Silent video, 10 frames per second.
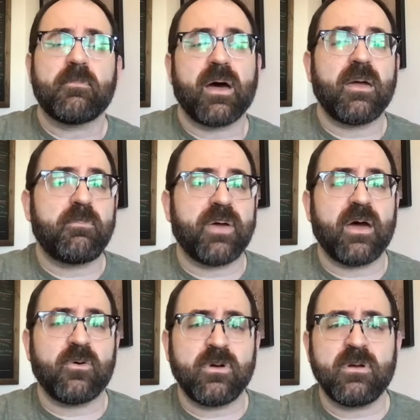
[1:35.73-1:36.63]
by
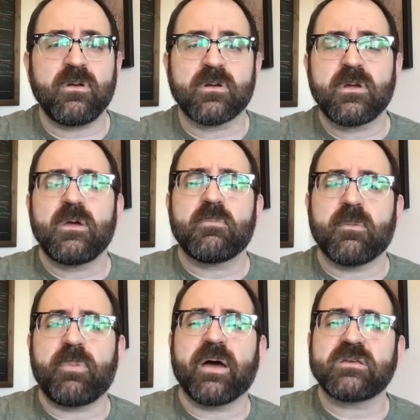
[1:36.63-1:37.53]
power,
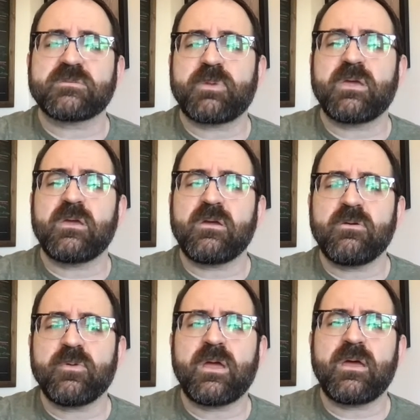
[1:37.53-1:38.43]
but by
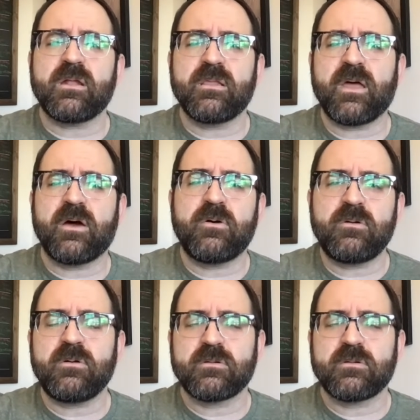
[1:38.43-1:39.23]
spirit alone.